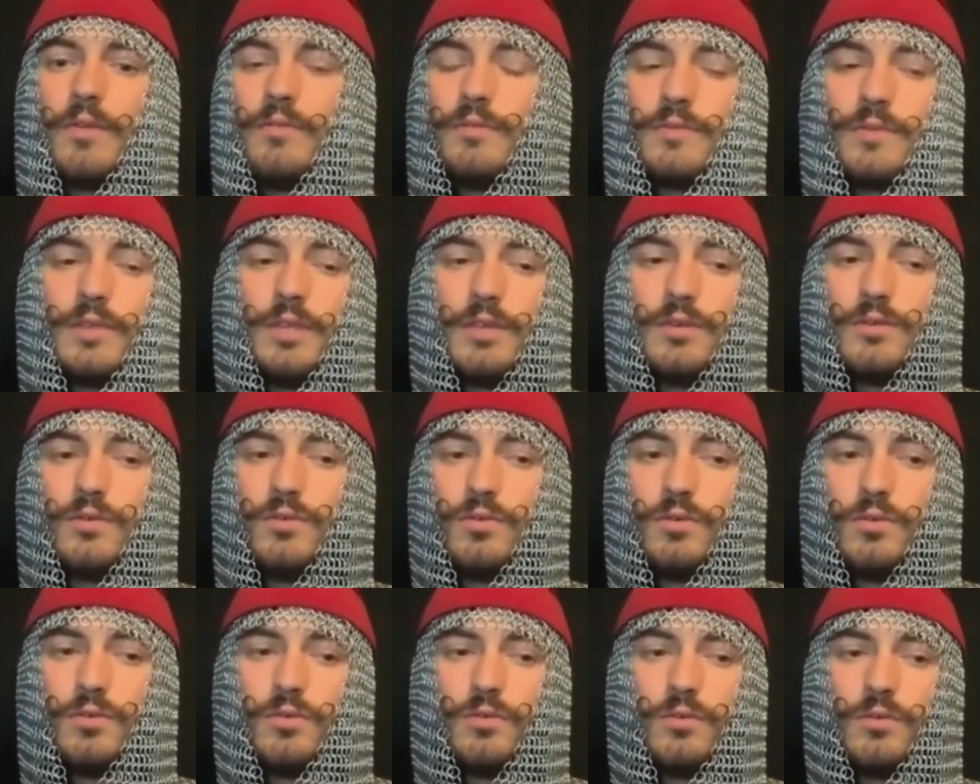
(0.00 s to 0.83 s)
was really
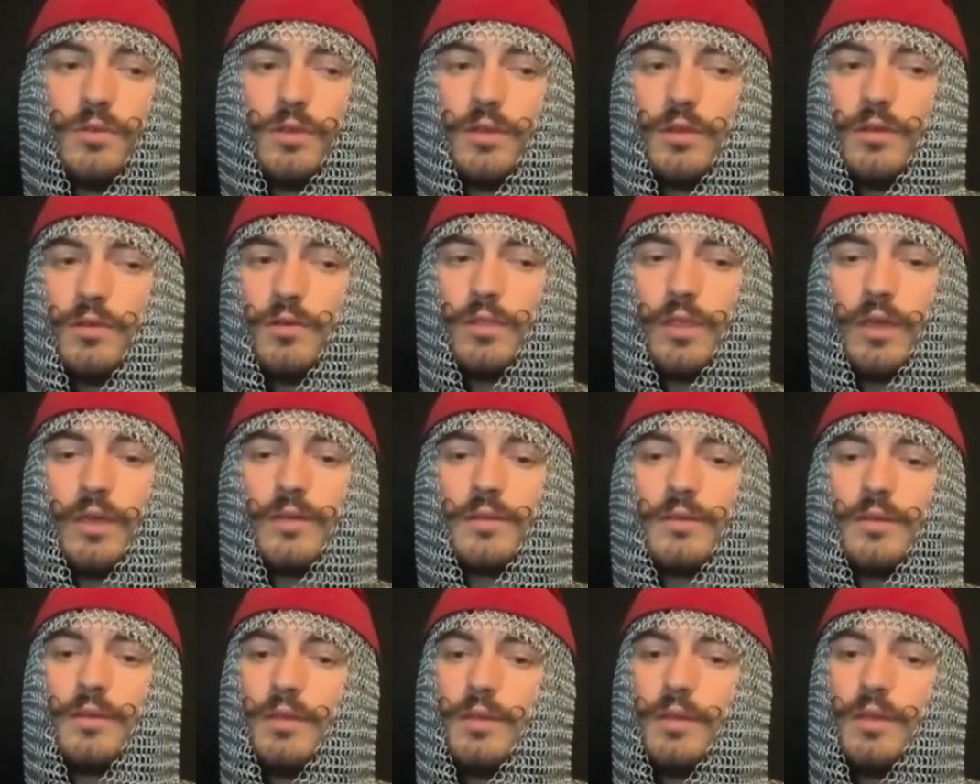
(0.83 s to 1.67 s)
cool,
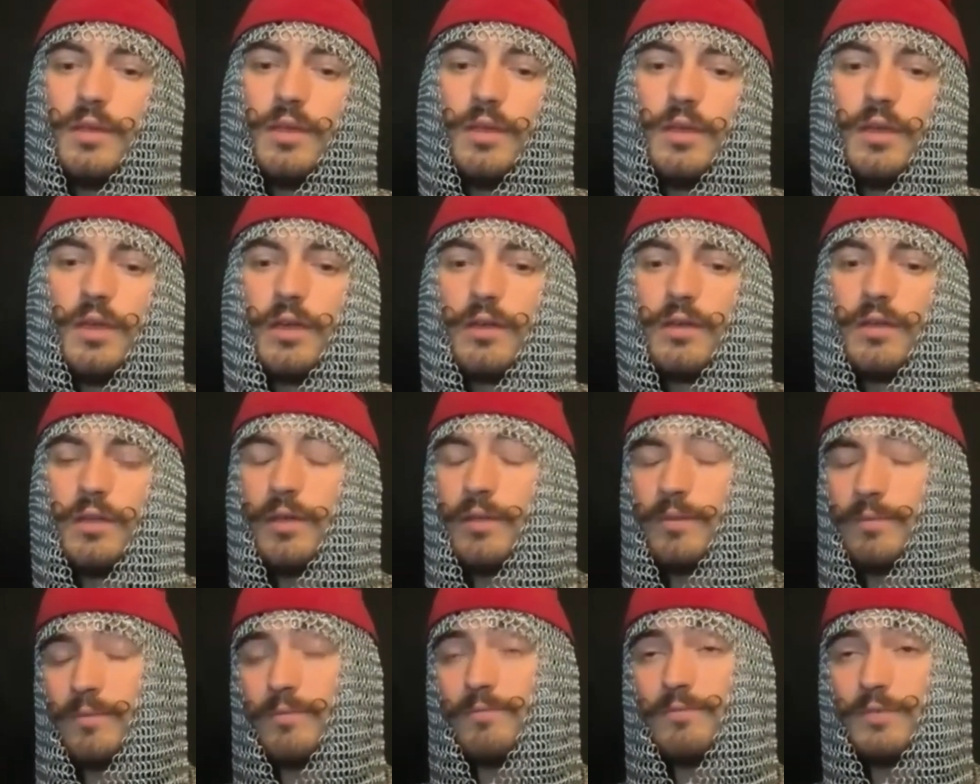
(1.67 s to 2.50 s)
like
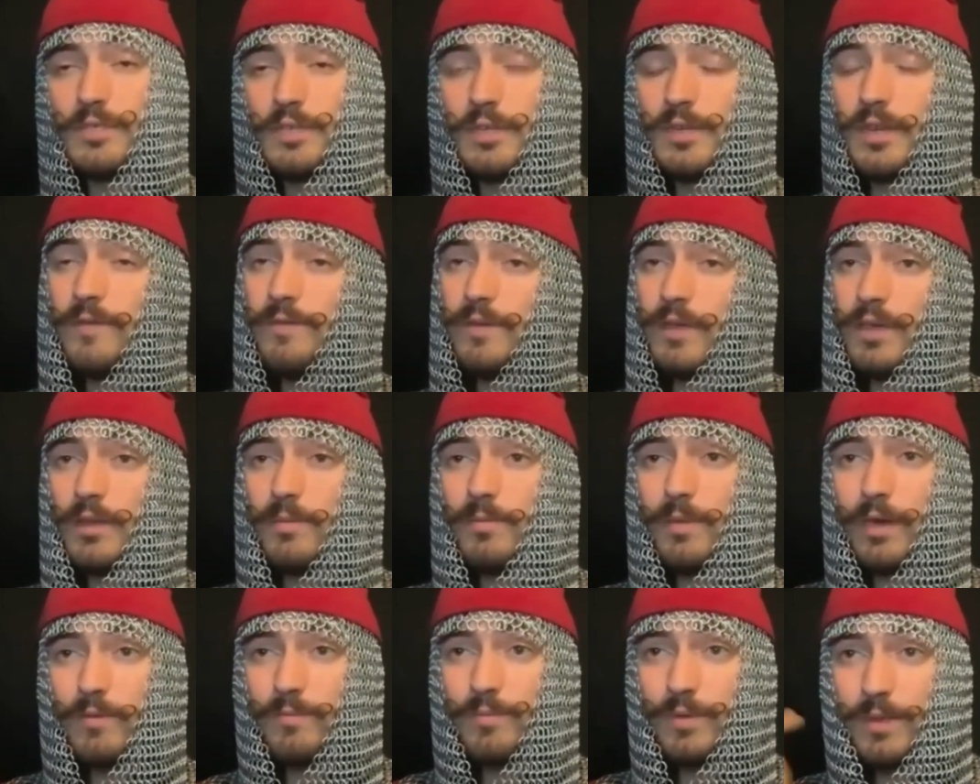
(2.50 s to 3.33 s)
a significant
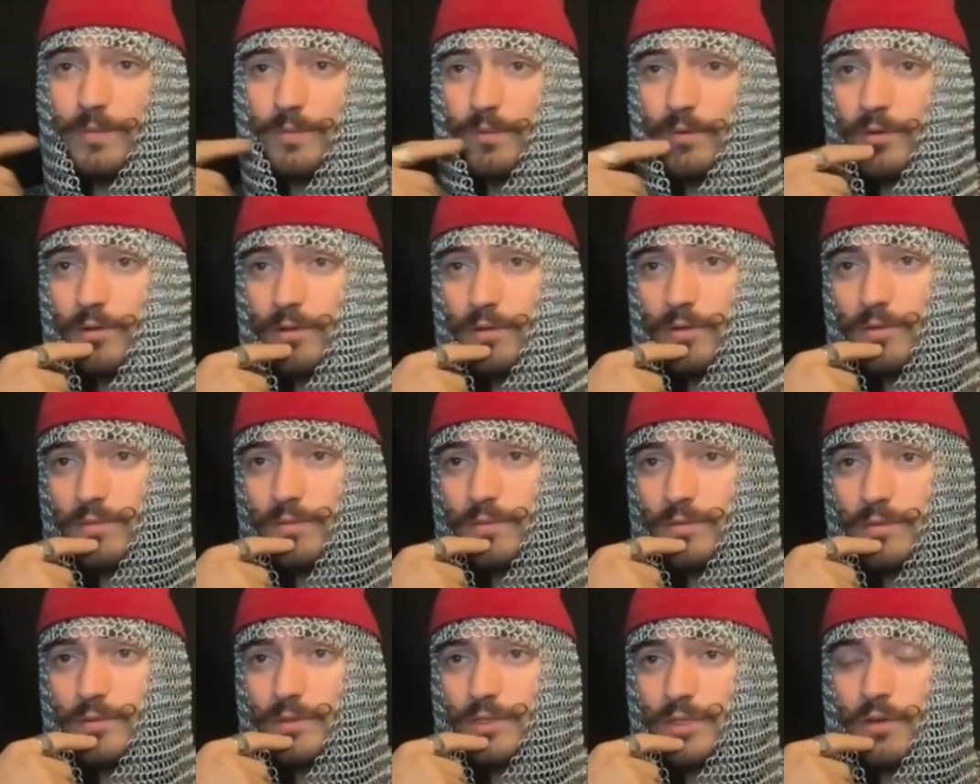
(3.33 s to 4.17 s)
amount of people
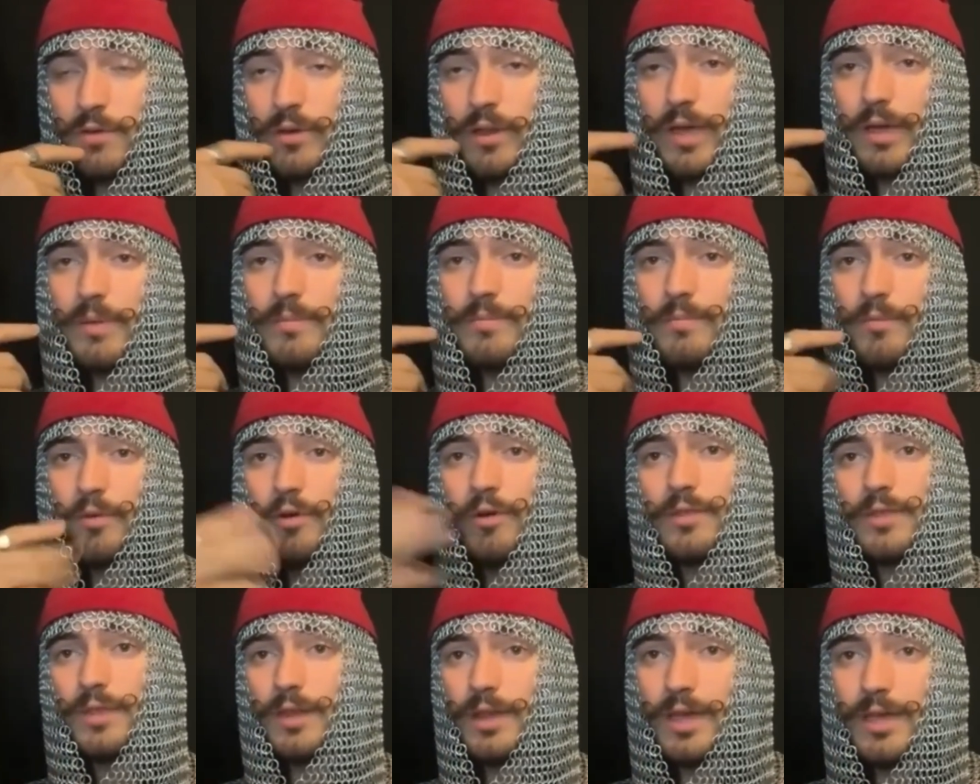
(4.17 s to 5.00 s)
showed up,
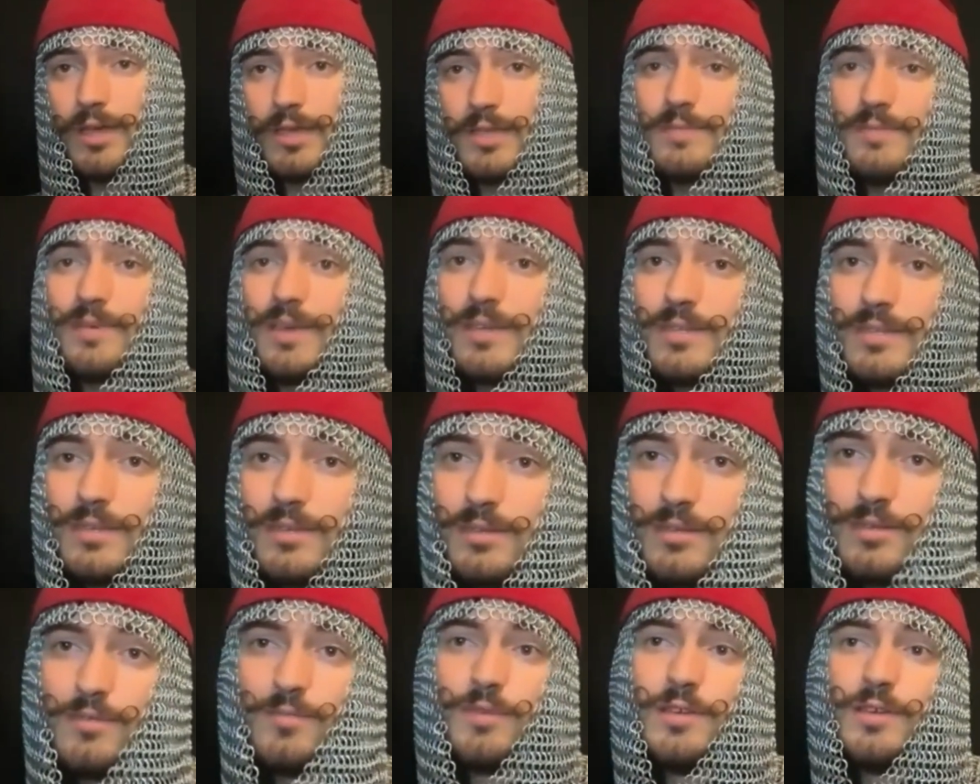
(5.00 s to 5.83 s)
more than I
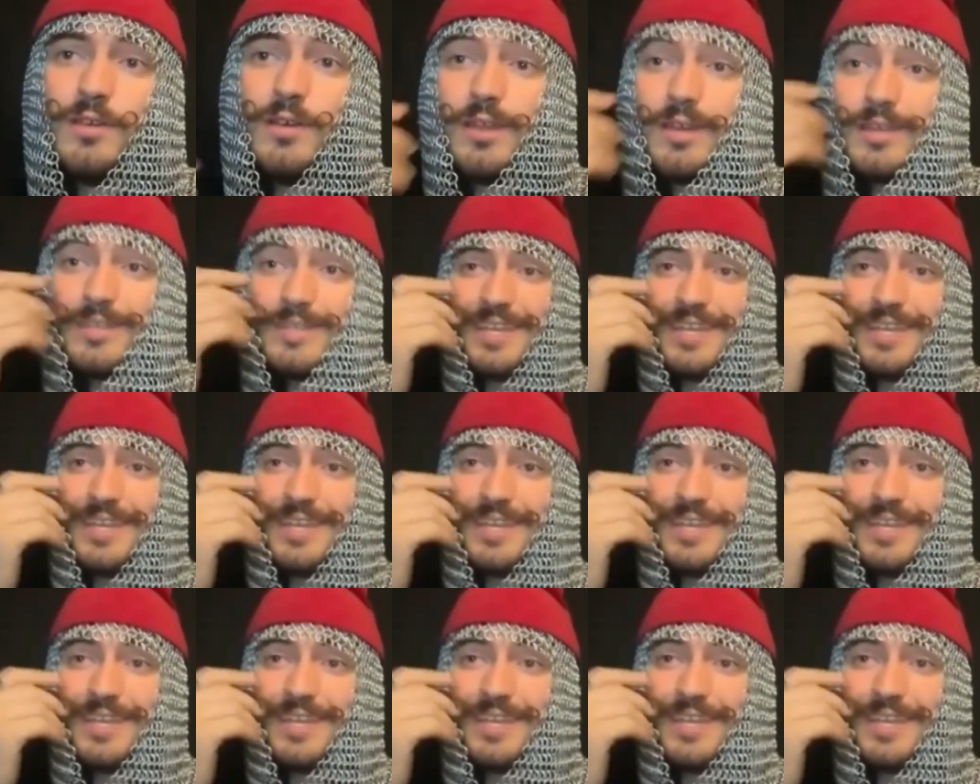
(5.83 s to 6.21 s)
expected, to be honest.